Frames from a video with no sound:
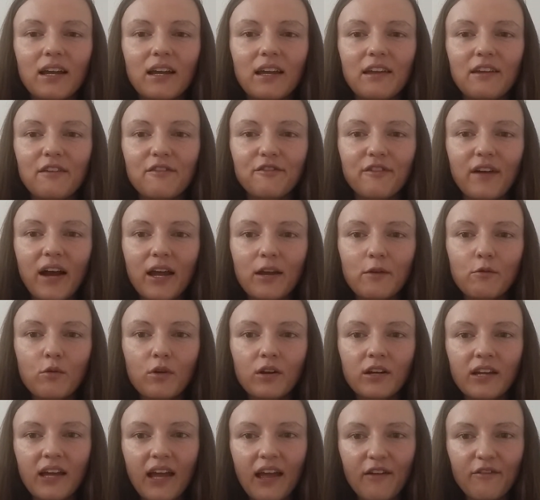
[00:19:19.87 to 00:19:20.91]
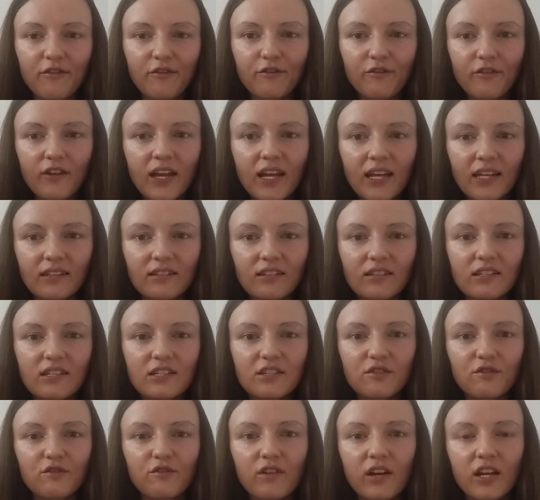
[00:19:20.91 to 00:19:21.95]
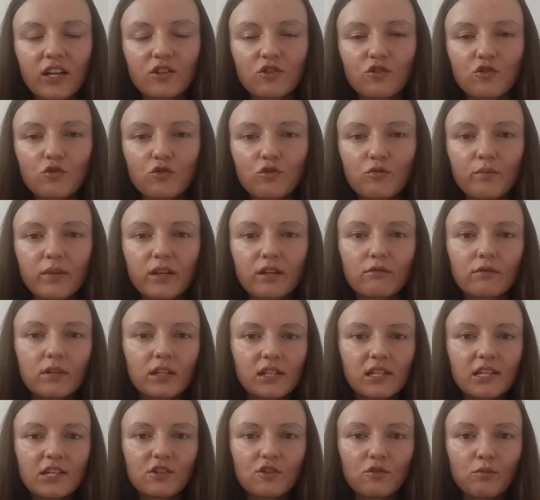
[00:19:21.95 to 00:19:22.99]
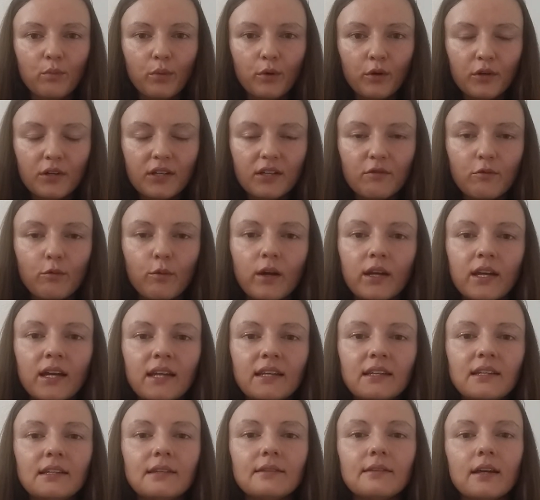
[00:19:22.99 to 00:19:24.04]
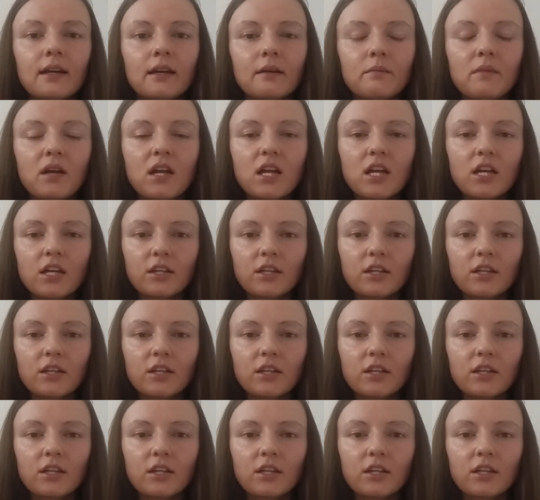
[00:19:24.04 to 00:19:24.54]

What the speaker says: if I want to have friend, this friend should be really supportive when I need them,